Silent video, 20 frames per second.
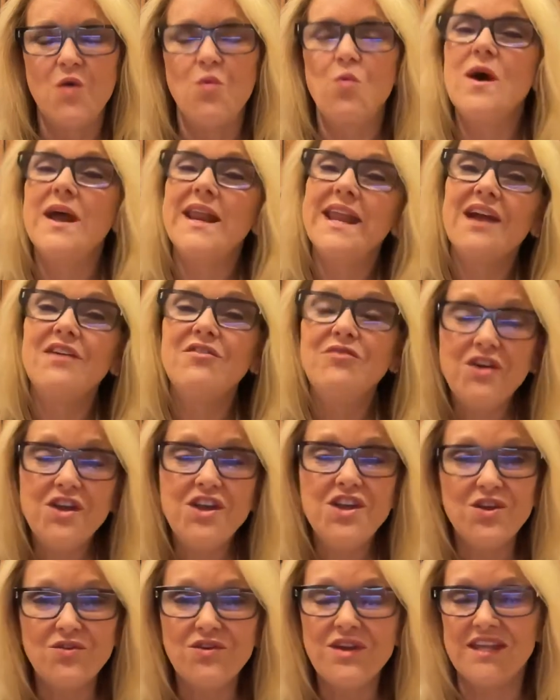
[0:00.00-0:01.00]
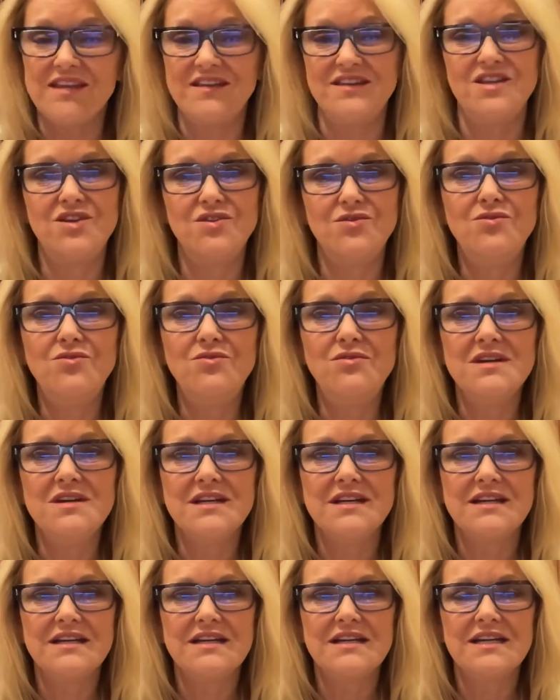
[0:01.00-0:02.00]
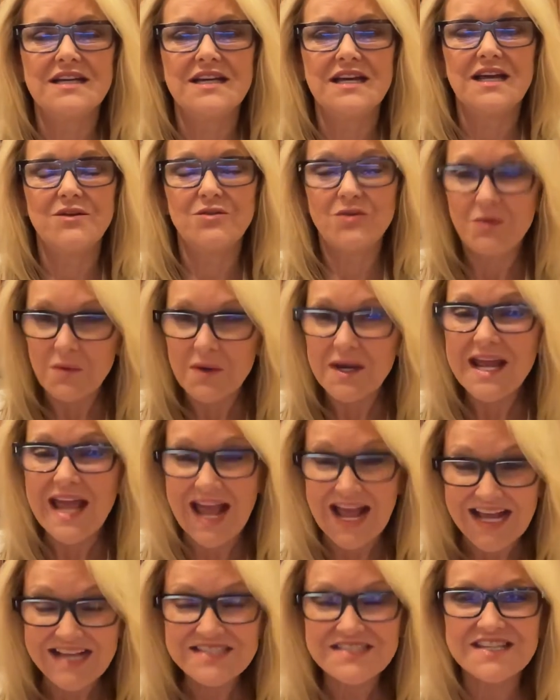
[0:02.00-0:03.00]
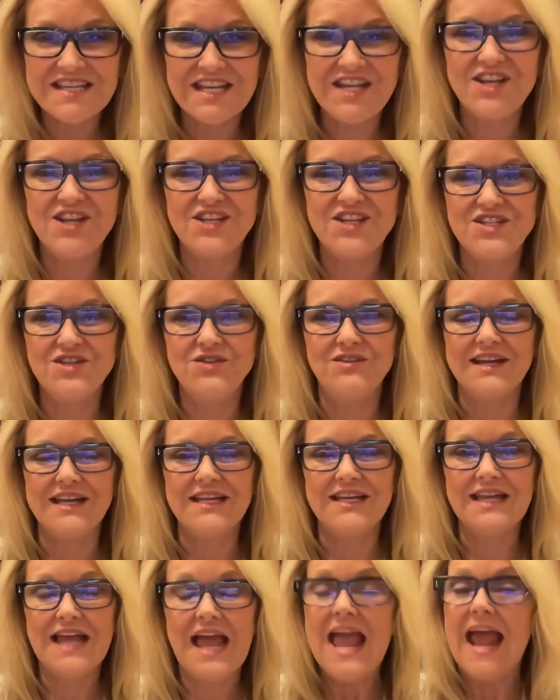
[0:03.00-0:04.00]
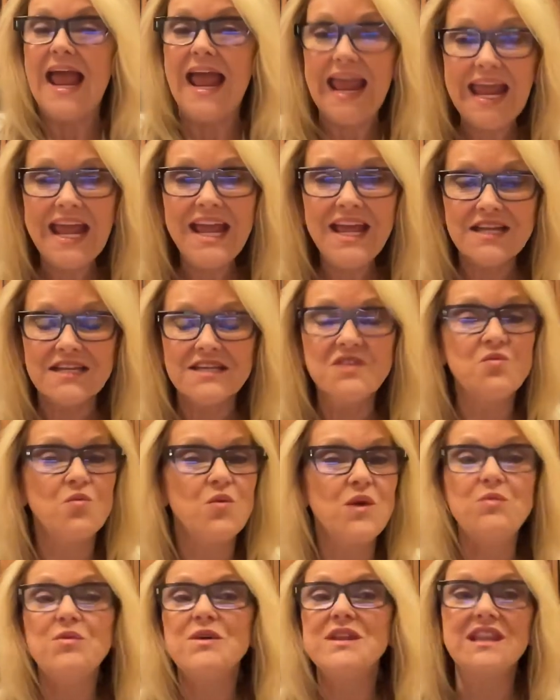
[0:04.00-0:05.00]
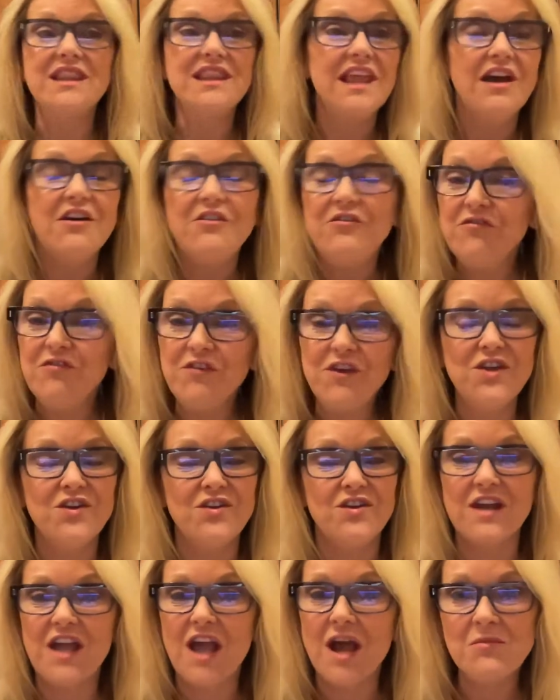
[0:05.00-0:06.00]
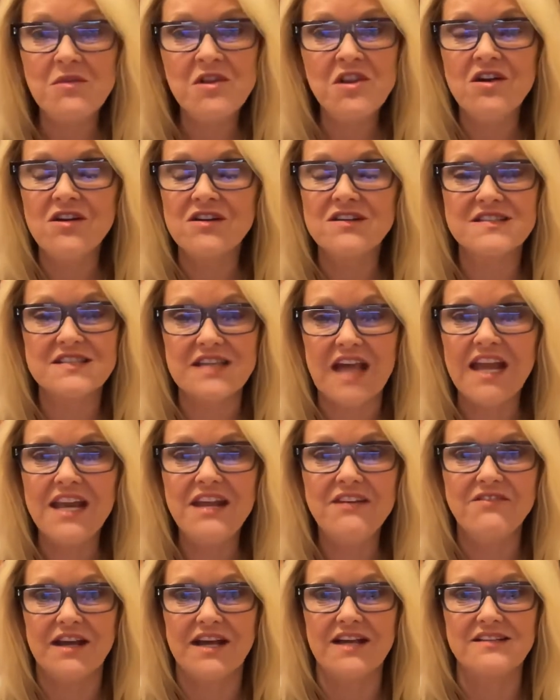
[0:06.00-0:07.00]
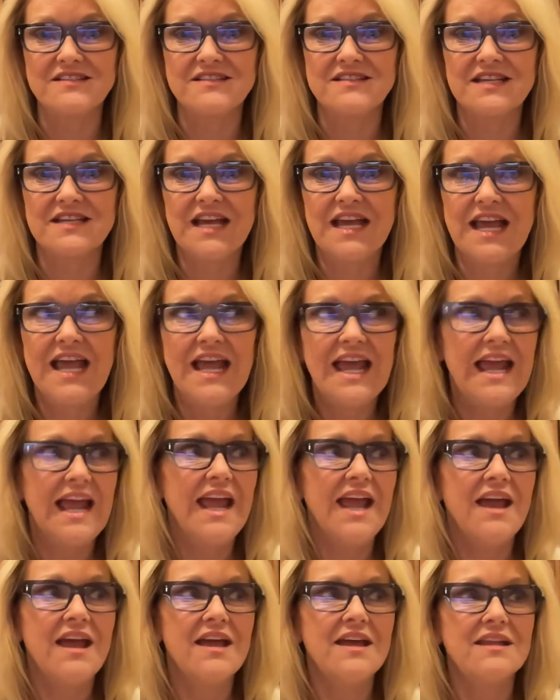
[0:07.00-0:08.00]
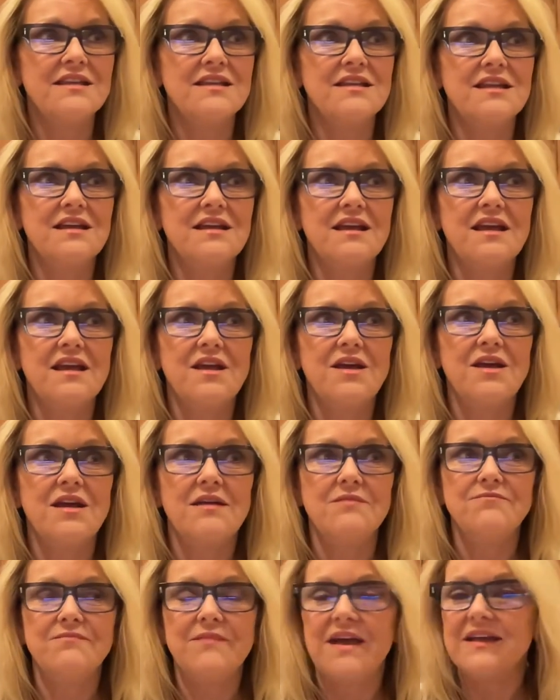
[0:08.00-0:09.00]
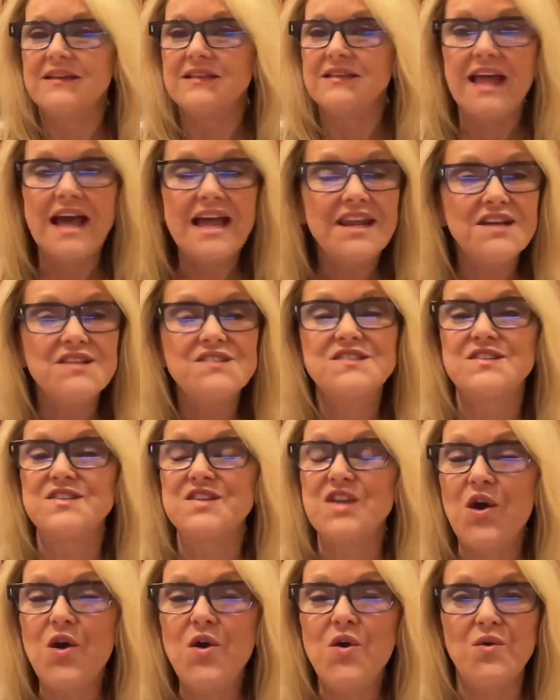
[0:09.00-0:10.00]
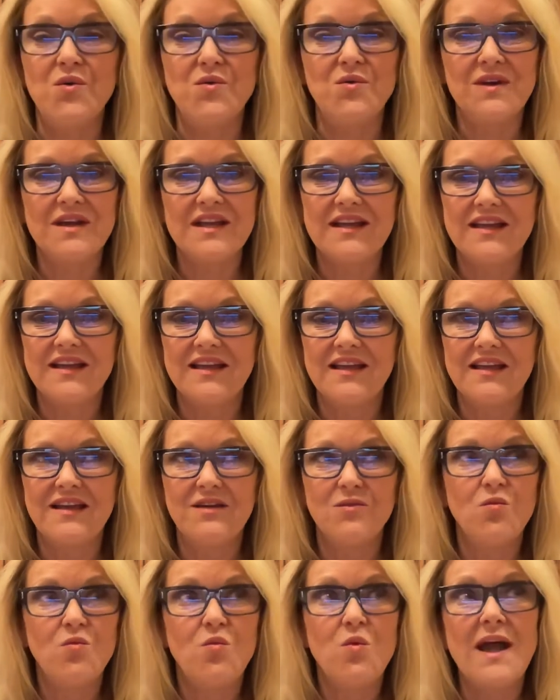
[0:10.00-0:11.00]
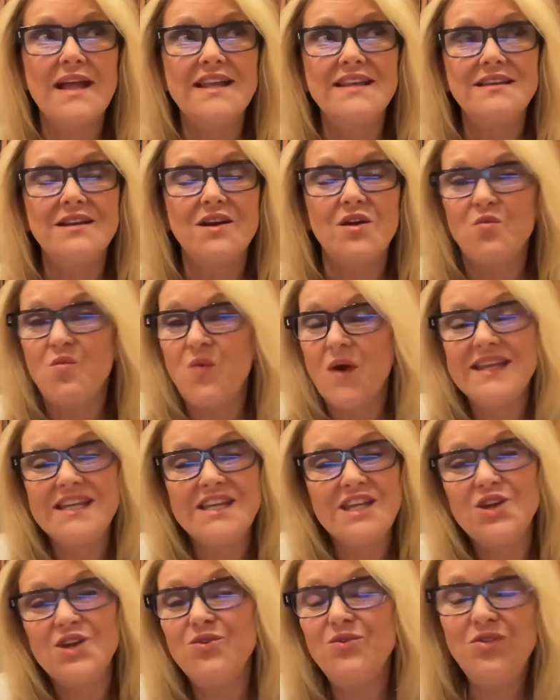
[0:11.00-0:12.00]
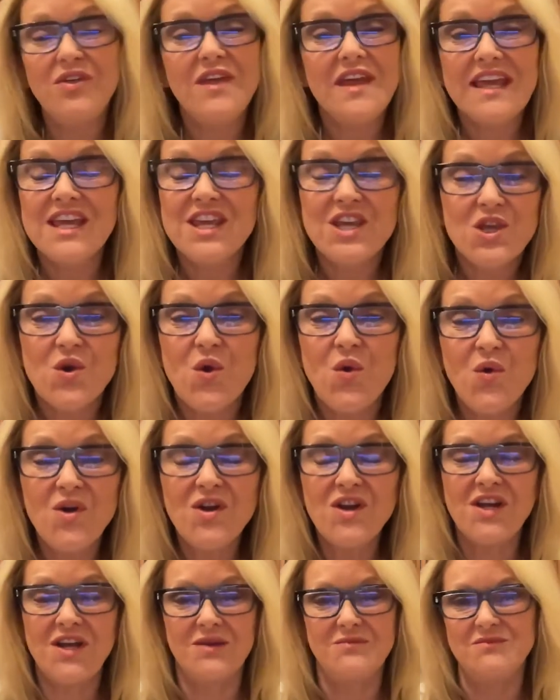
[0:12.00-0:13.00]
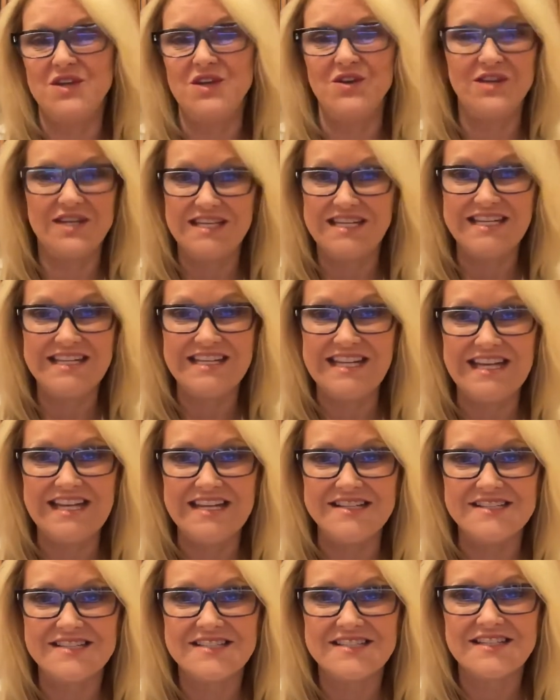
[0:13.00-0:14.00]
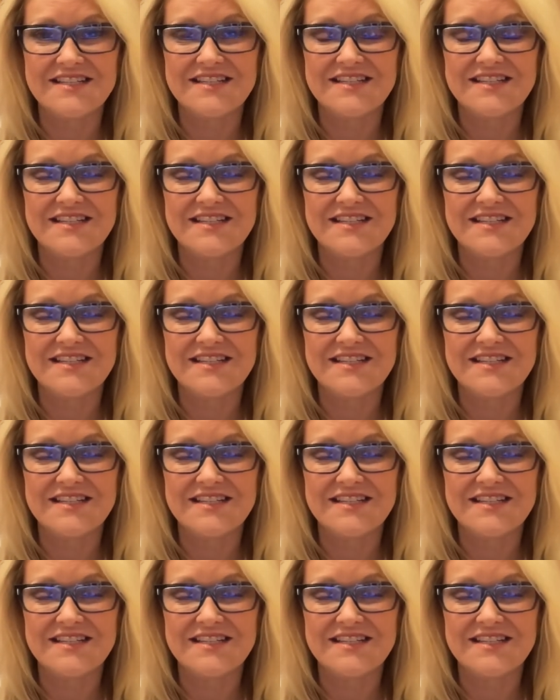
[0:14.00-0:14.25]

Whatever you can do, we want to ask you to do it. And we would love for you to come alongside of us and let us know what you think your community needs.